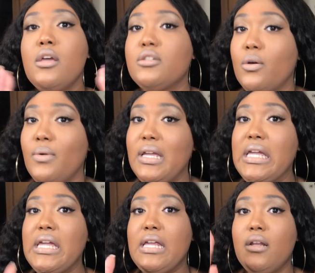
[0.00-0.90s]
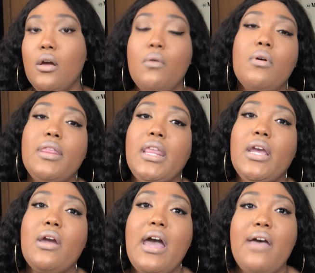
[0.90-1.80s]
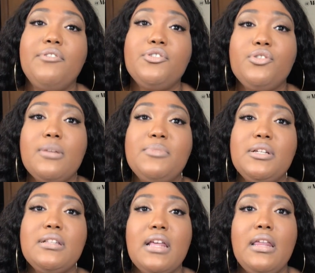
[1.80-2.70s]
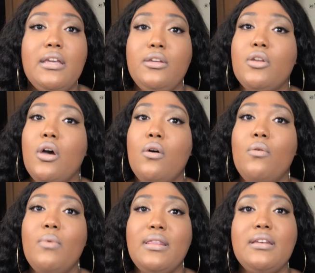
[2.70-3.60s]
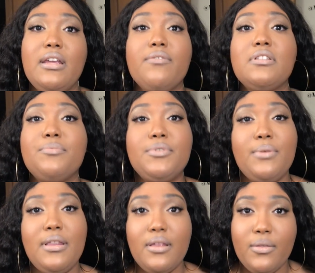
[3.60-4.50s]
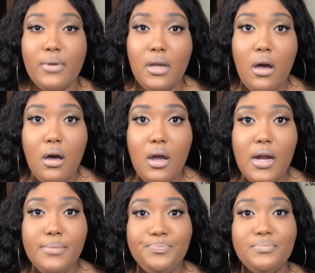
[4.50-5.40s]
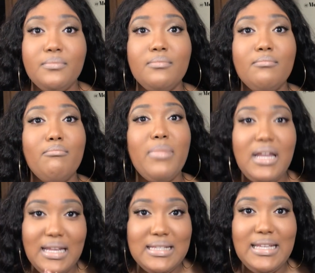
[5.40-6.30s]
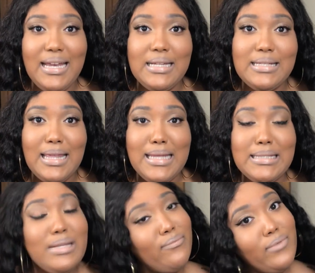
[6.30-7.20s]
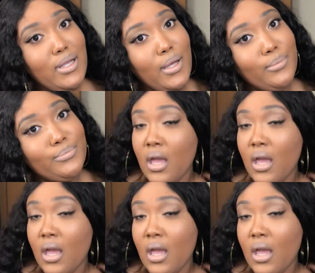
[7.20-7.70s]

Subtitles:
So again, go on there. I have descriptions that let you know what the difference between the three are. But let's get into this video.